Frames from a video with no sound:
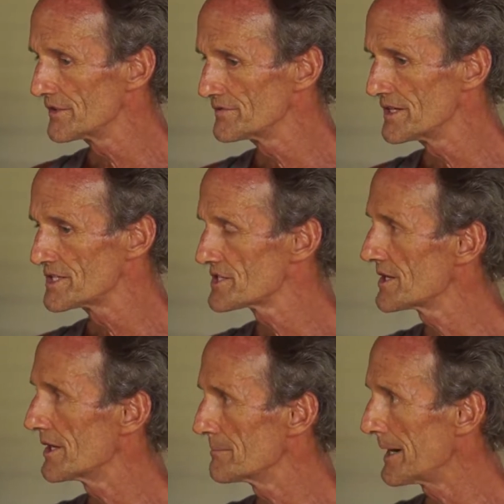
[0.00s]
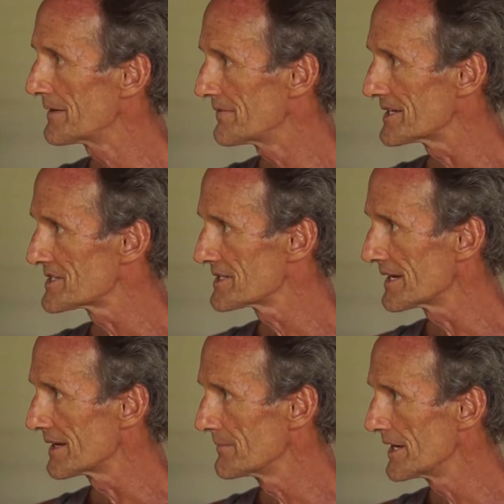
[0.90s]
free to start
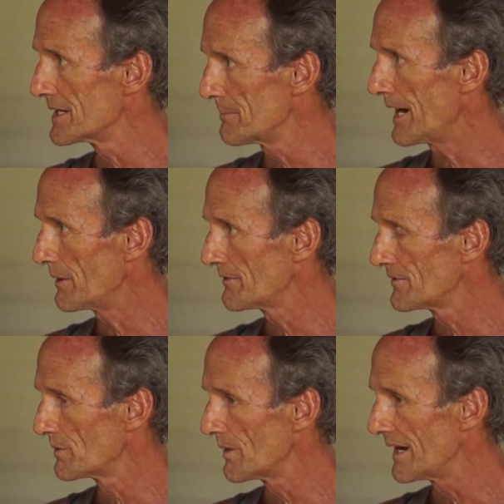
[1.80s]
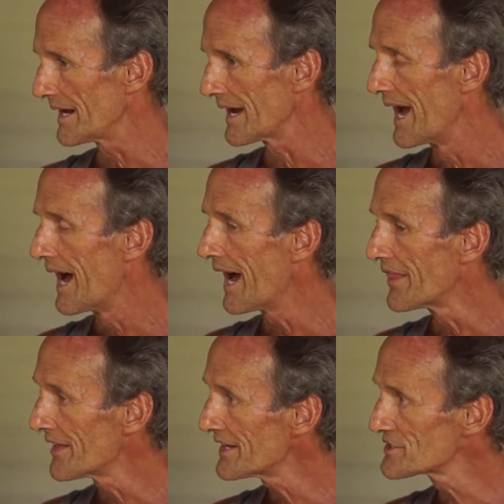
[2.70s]
manifesting in a powerful way.
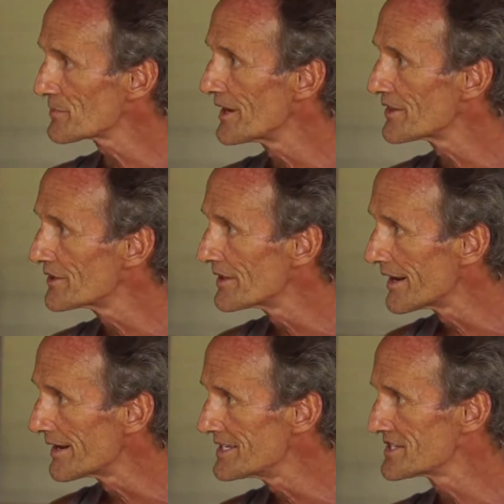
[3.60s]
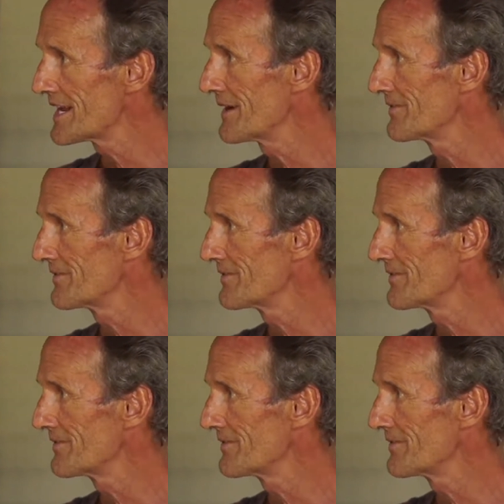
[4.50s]
And that's where the least